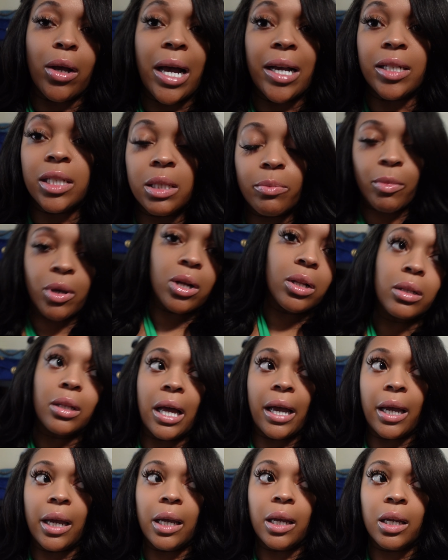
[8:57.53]
I smell
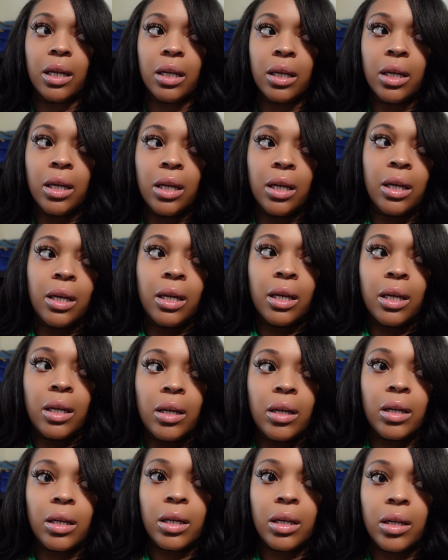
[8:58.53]
like,
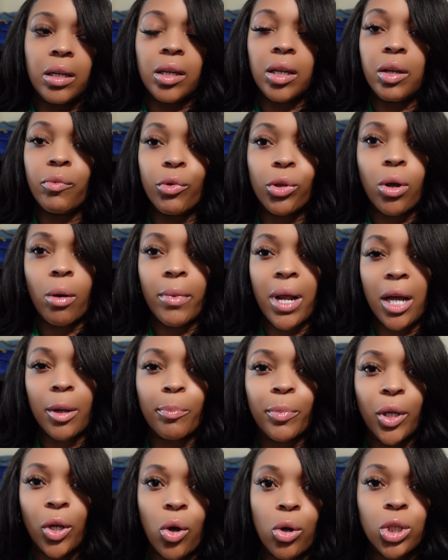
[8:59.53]
even though I'm not
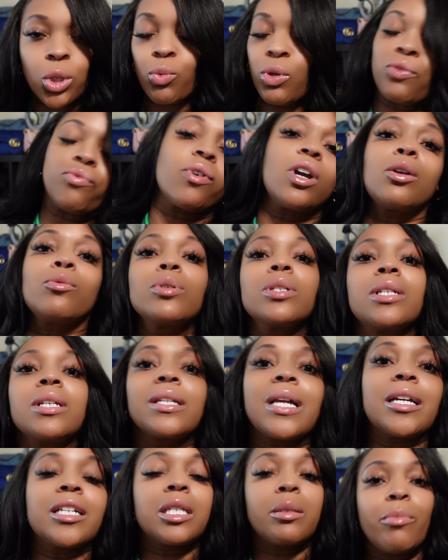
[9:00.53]
big on sweet fragrances,
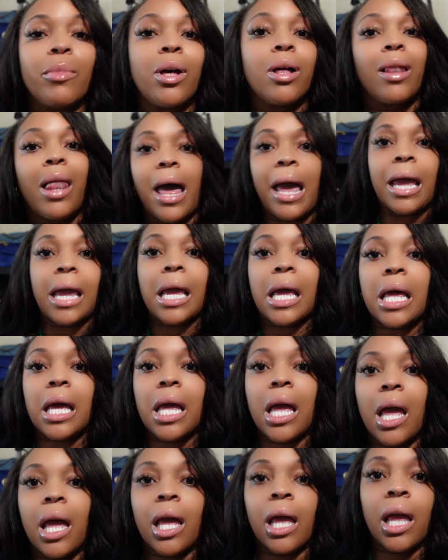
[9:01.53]
I smell like
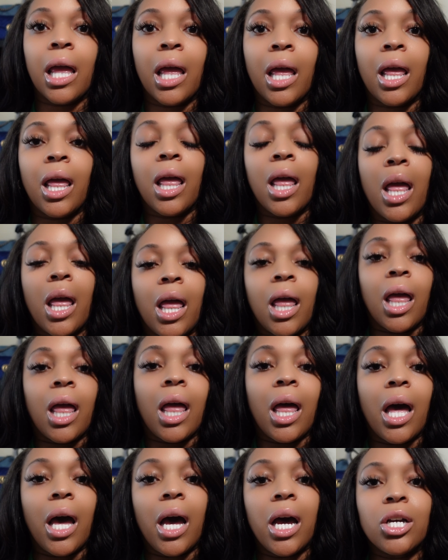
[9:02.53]

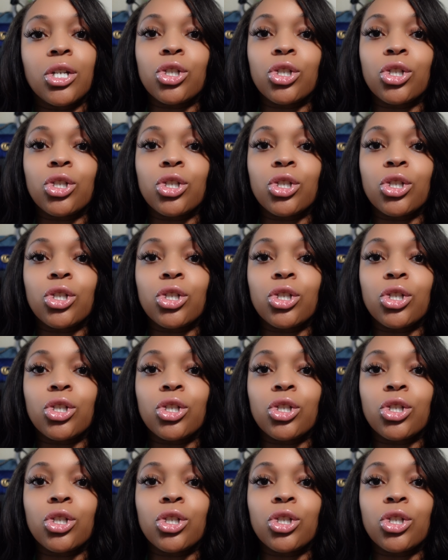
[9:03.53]
a